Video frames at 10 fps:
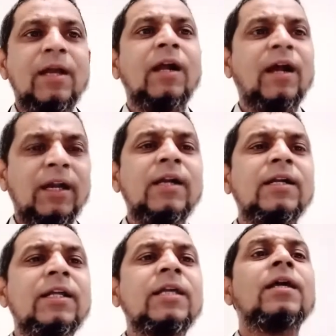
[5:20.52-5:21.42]

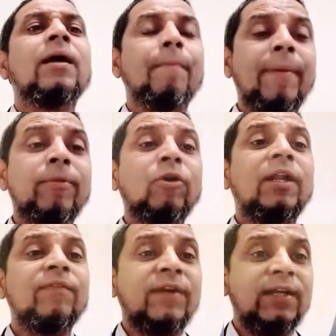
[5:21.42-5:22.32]
Currently,
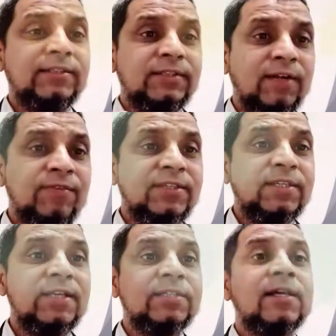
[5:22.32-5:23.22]
bibliographical
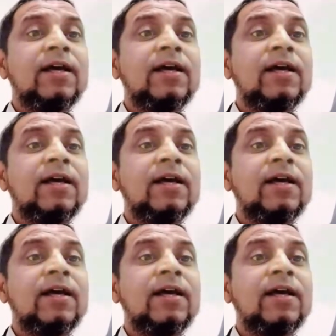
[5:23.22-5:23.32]
services,